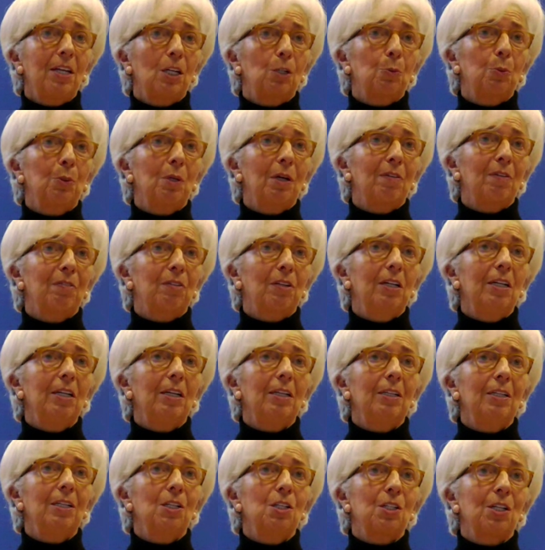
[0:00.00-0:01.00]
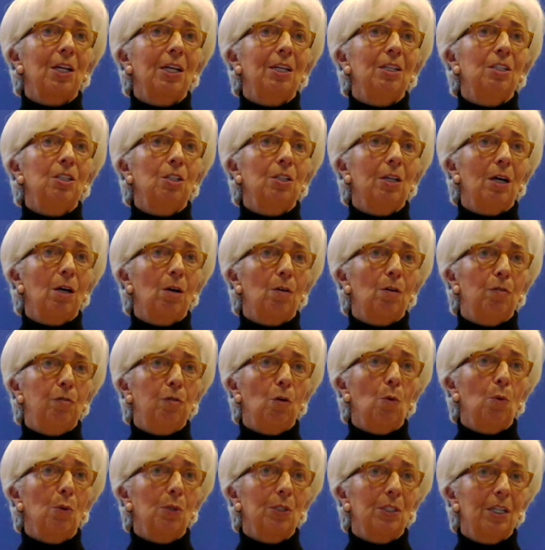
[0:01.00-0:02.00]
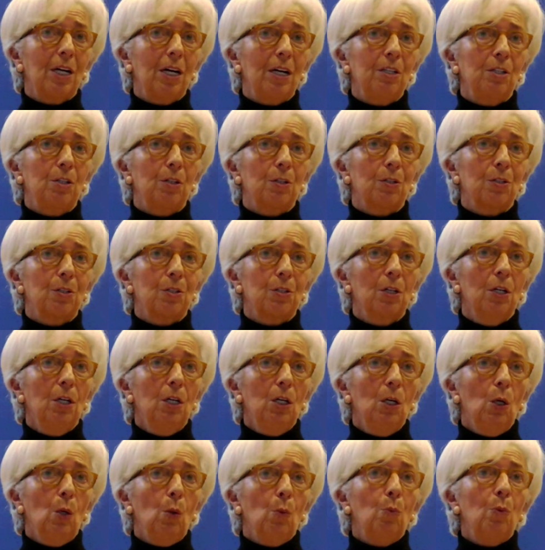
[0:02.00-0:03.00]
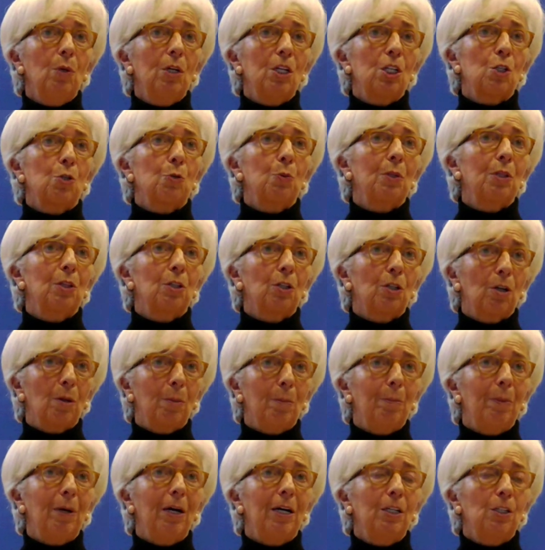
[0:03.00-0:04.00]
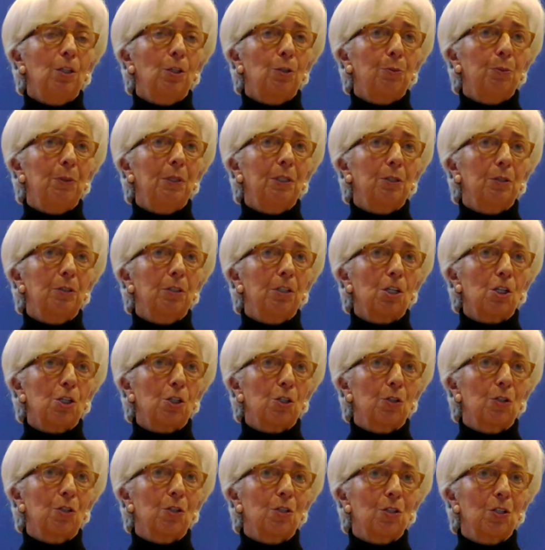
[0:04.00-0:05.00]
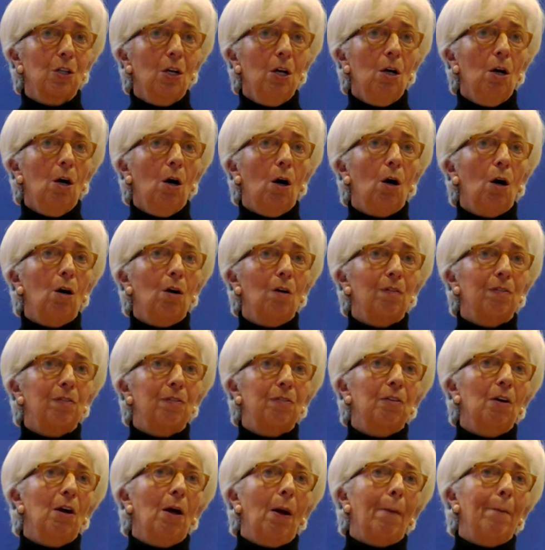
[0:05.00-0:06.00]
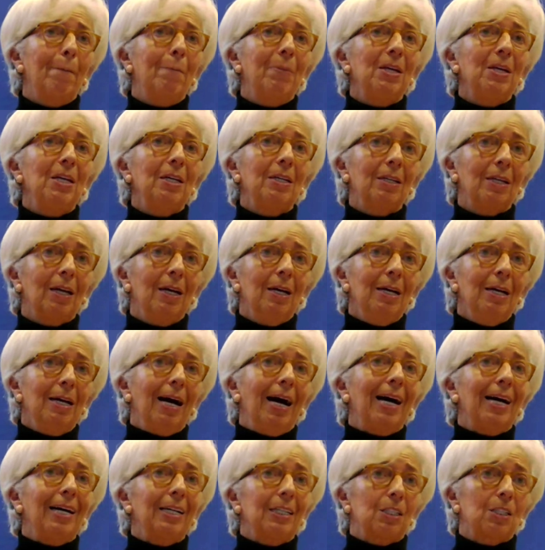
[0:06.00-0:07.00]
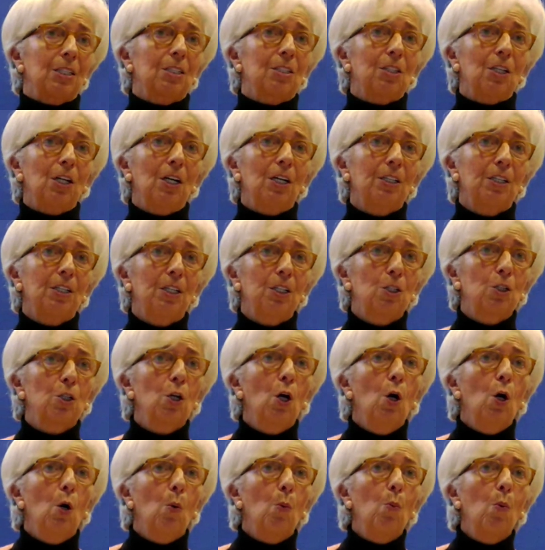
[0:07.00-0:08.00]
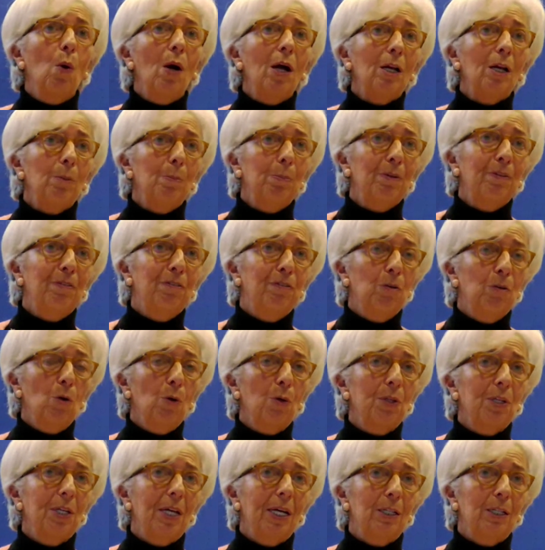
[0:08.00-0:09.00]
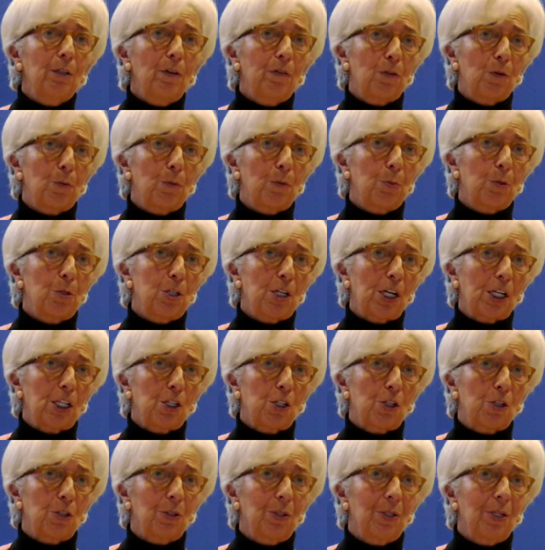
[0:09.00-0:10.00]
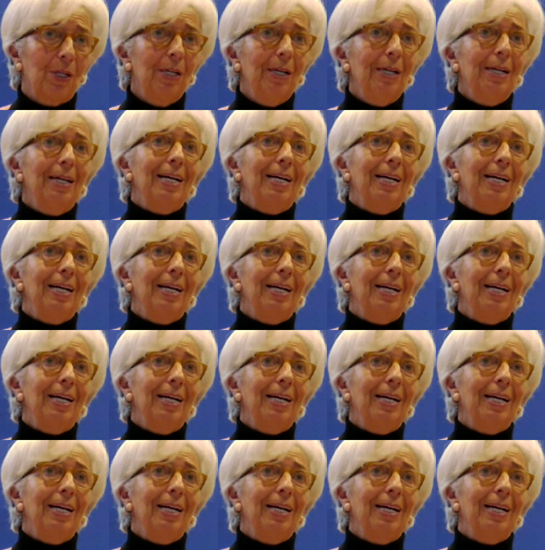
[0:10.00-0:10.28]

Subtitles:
that, we have clearly stated our forward guidance, which with the combined three conditions of being at target well before the end of the projection,